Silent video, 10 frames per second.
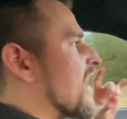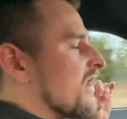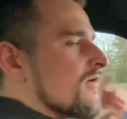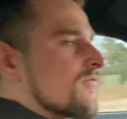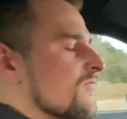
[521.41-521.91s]

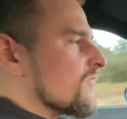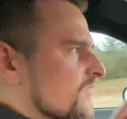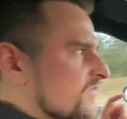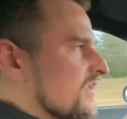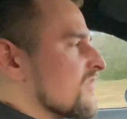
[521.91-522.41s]
I
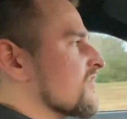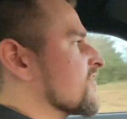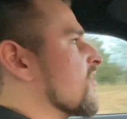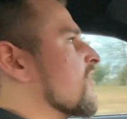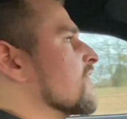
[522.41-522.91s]
don't see this
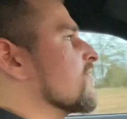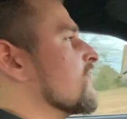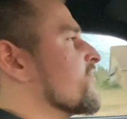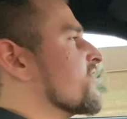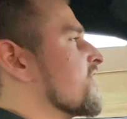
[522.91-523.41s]
car
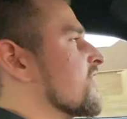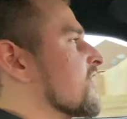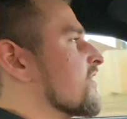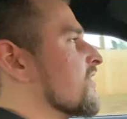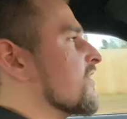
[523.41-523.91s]
losing